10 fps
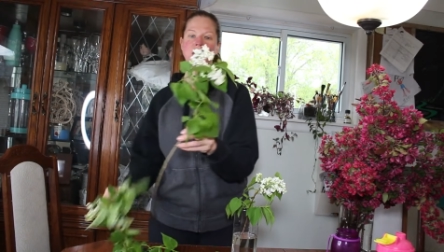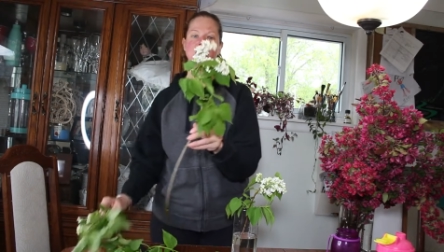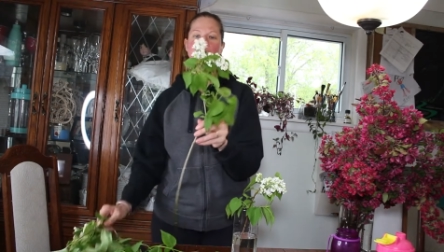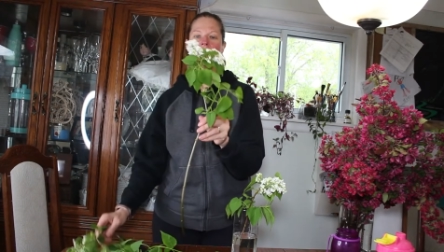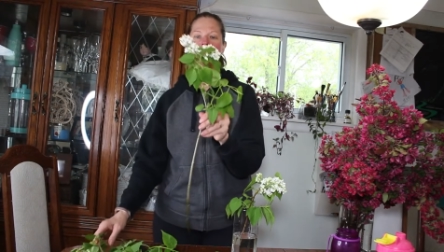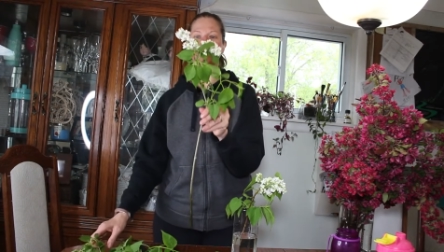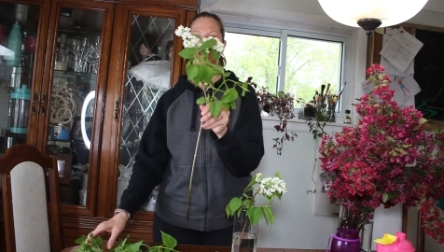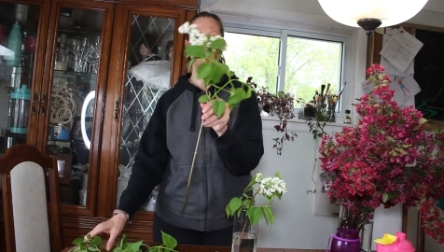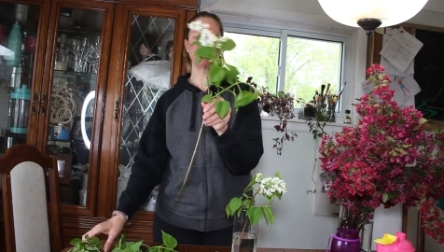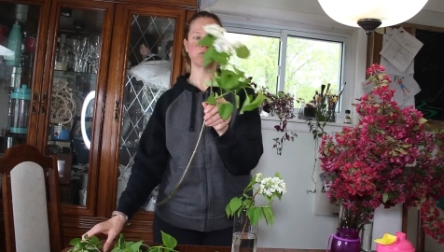and
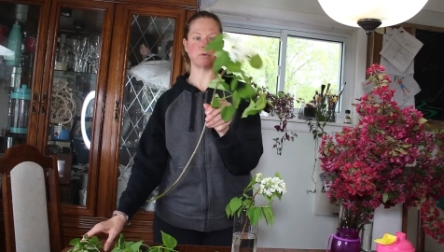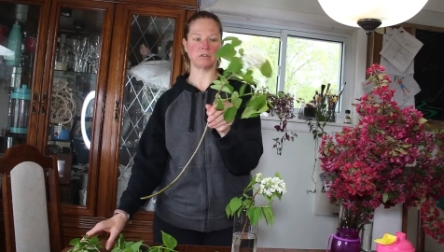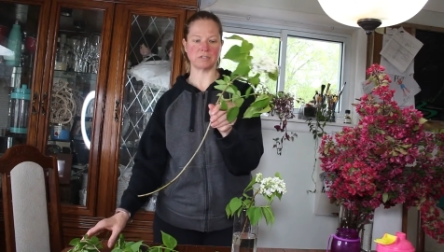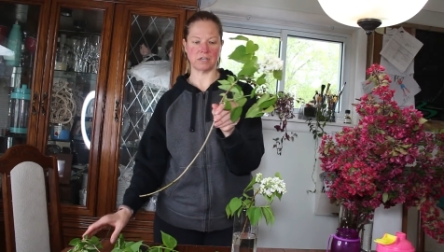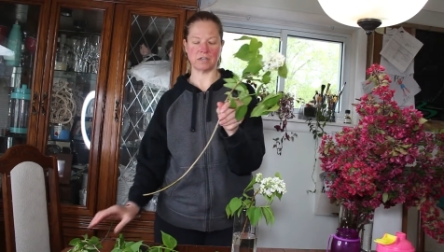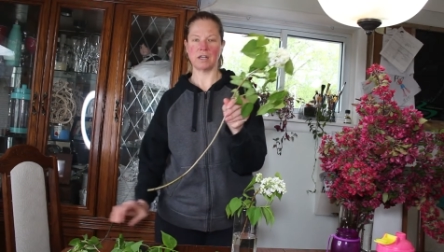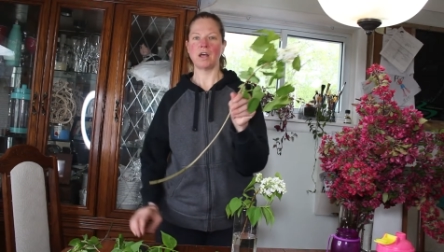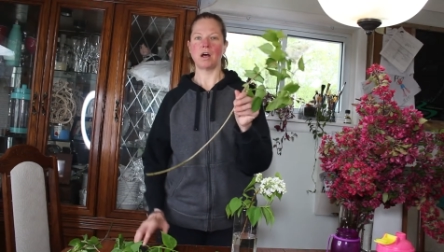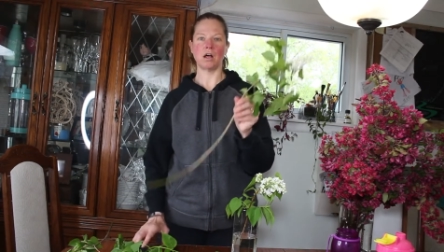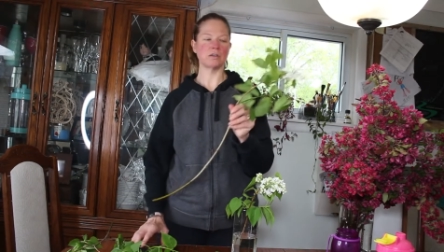they have wilted.
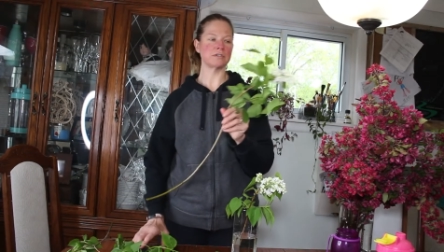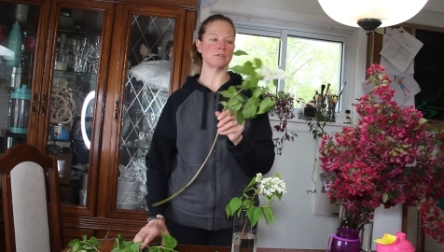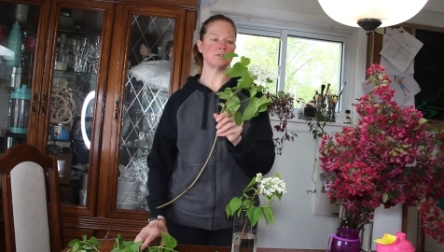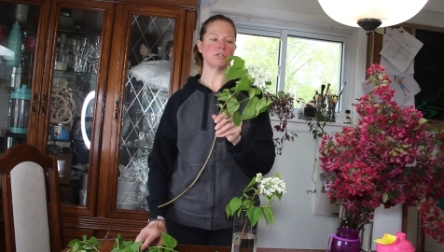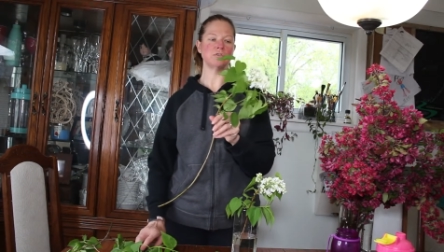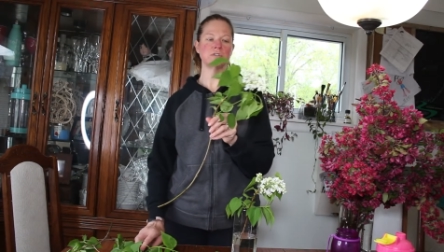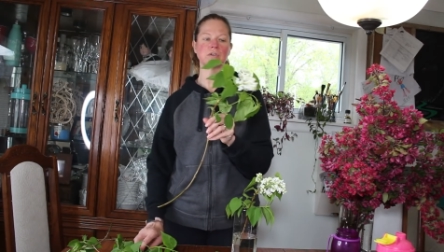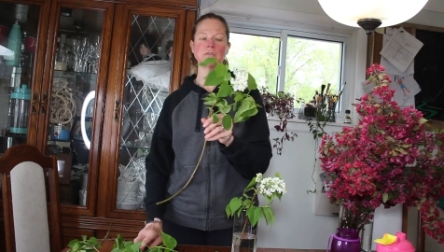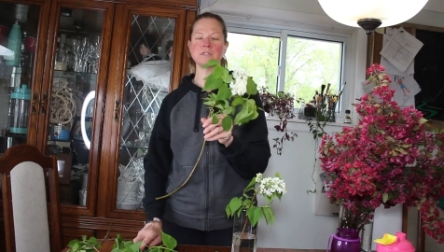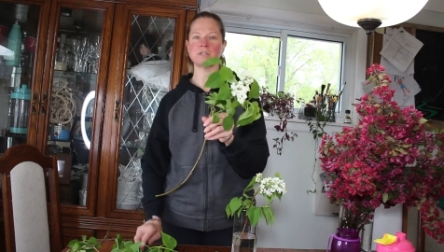Also too, it's
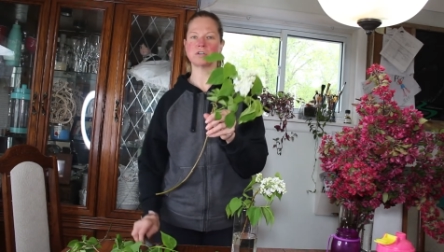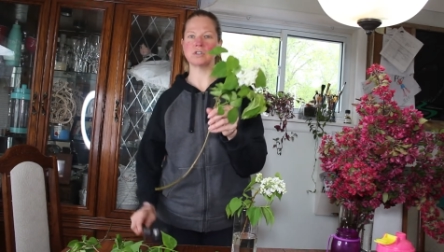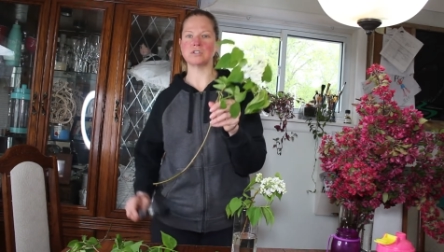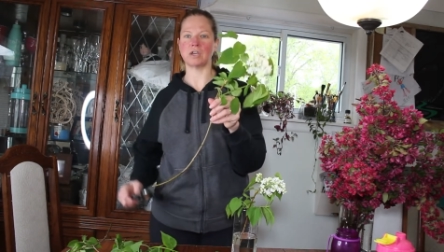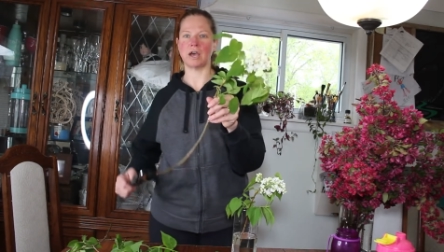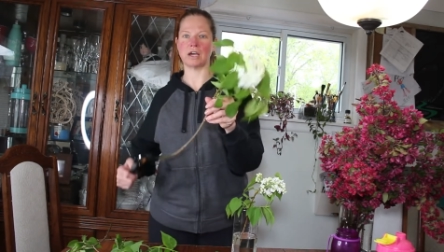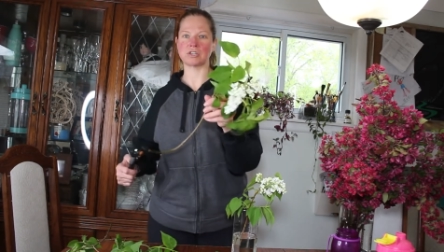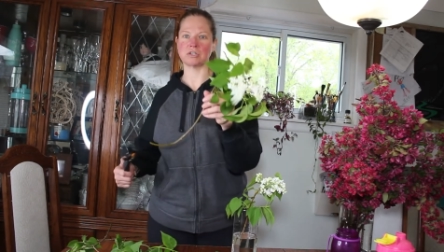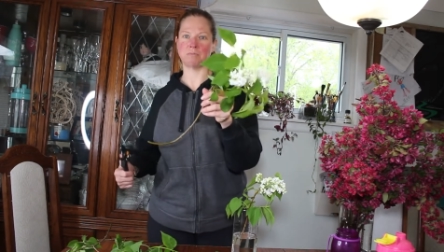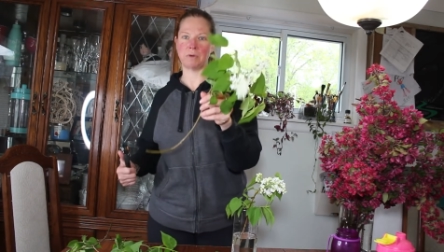always good to
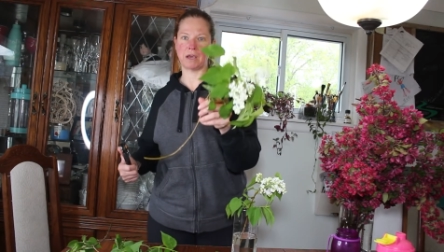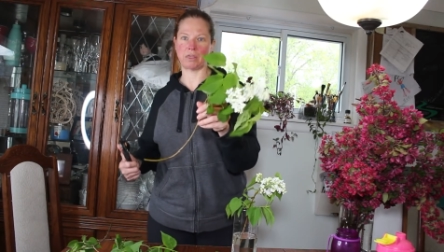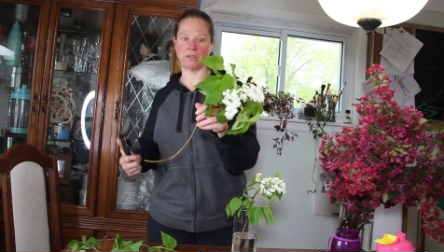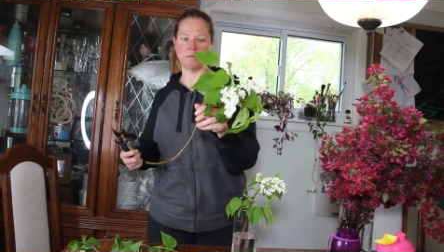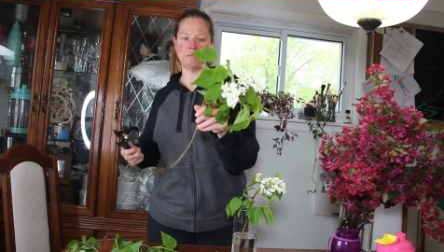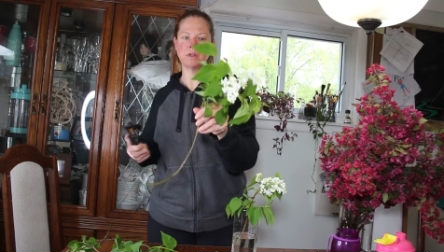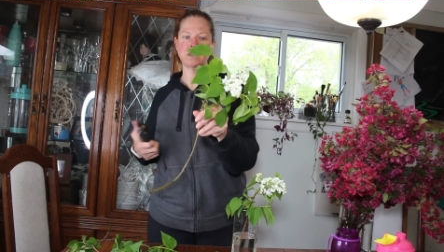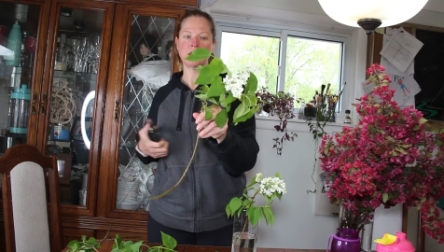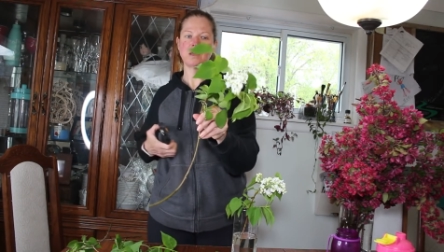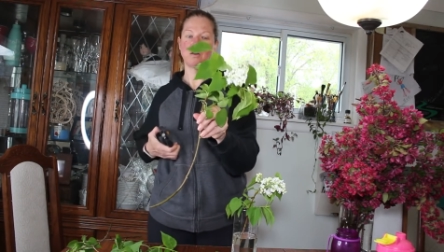actually pick them
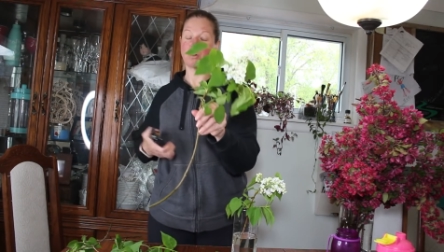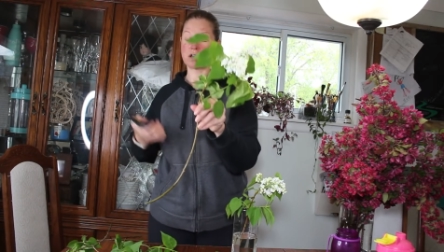or